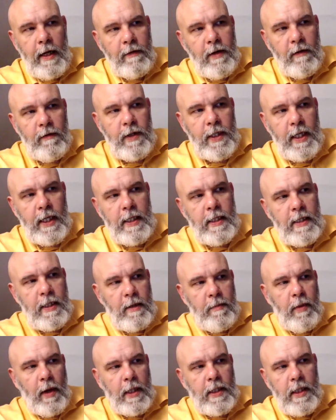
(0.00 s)
to have a decent
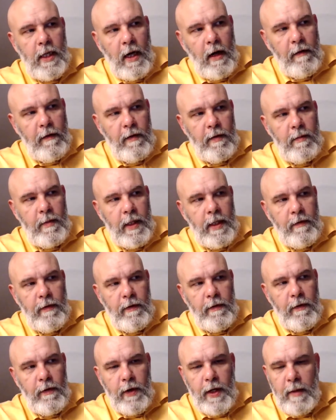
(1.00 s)
deposit off them, and if you
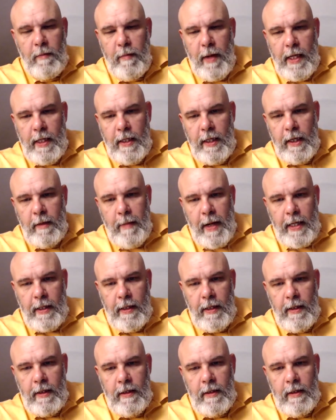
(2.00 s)
fucking bend it, you mend it.